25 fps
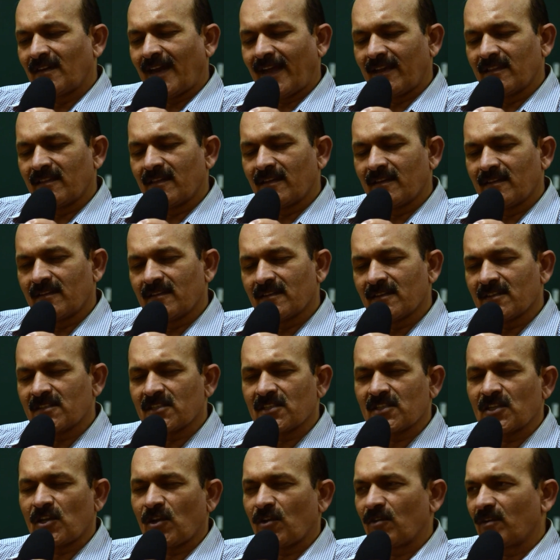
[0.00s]
neither the
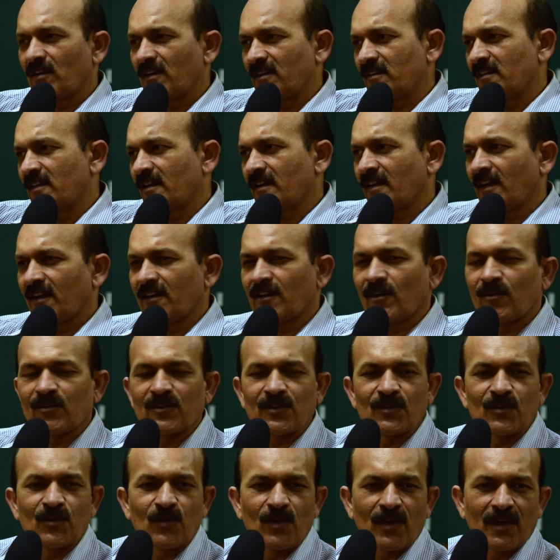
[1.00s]
scholar, they cannot
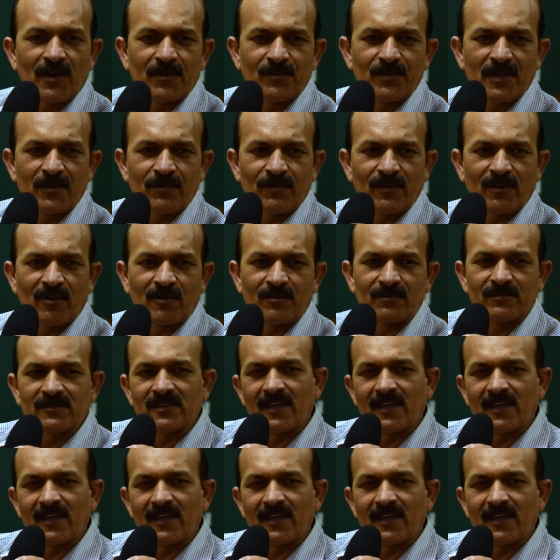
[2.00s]
go away from.